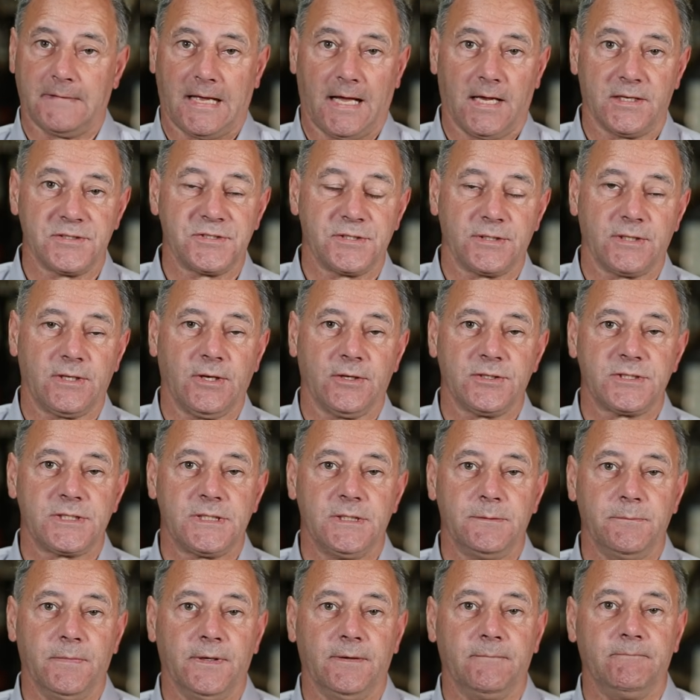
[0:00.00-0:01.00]
Ask the
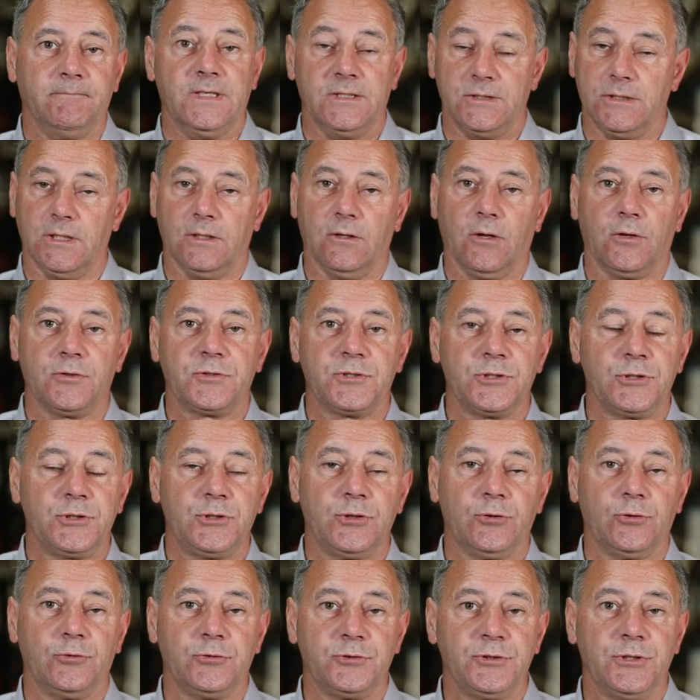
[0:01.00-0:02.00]
customer, is it lots of
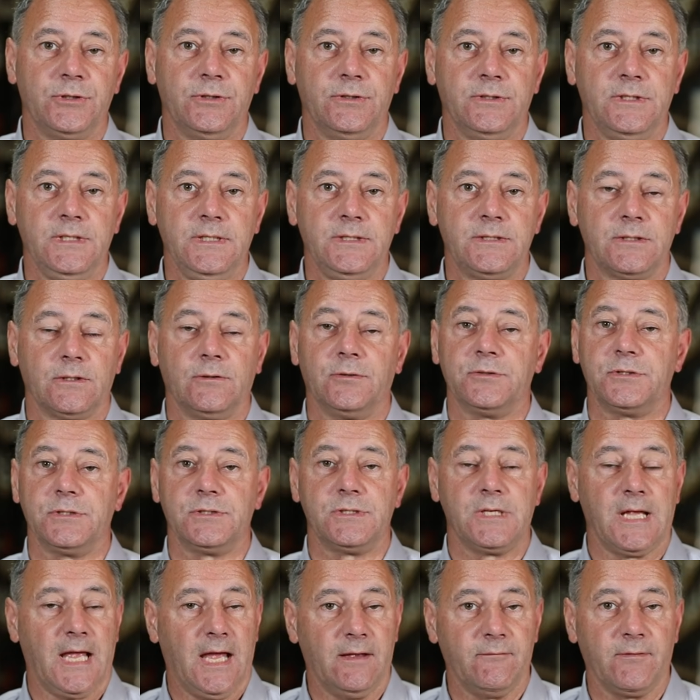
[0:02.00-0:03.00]
short journeys or
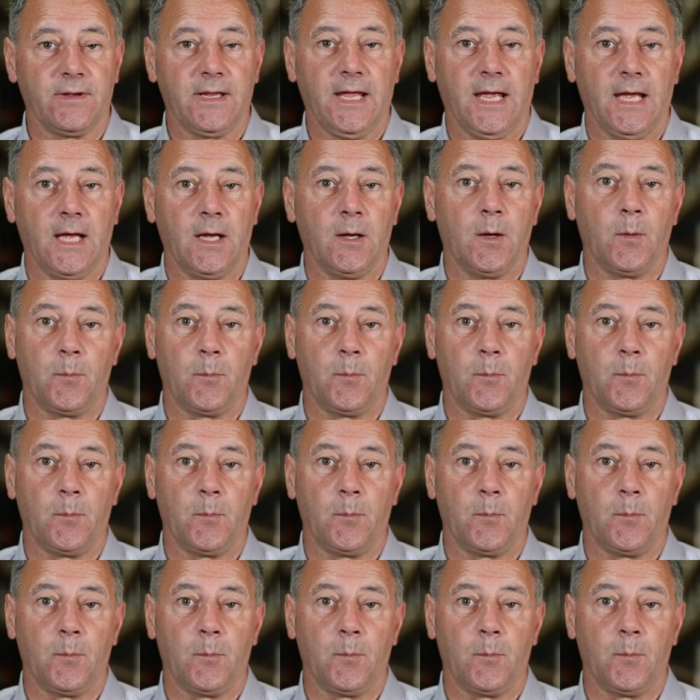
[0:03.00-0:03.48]
does it ever get